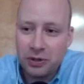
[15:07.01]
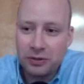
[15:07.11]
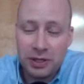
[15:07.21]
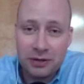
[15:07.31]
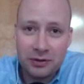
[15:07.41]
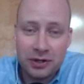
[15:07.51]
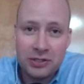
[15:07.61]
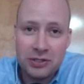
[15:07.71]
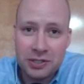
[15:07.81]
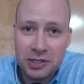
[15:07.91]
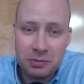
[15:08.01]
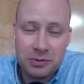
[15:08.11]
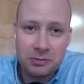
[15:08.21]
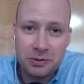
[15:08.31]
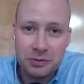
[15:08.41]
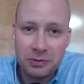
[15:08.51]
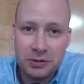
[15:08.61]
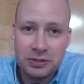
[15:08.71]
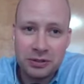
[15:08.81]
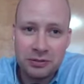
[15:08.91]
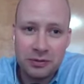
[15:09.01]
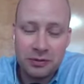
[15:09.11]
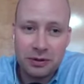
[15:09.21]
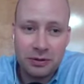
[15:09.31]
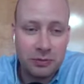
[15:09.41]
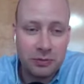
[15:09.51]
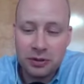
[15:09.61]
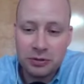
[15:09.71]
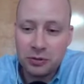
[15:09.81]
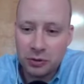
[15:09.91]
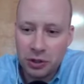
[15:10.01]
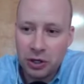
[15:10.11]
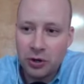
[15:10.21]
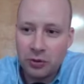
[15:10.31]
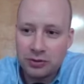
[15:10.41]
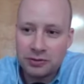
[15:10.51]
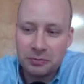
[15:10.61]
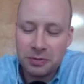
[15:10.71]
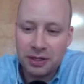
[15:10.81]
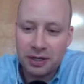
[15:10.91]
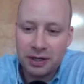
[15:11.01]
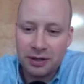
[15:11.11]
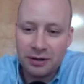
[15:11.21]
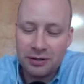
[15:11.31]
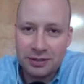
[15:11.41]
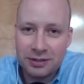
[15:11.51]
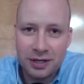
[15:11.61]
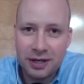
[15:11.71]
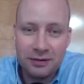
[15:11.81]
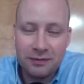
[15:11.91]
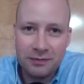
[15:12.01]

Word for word: one we haven't launched this episode, but we just interviewed a week or two ago is somebody had this guy had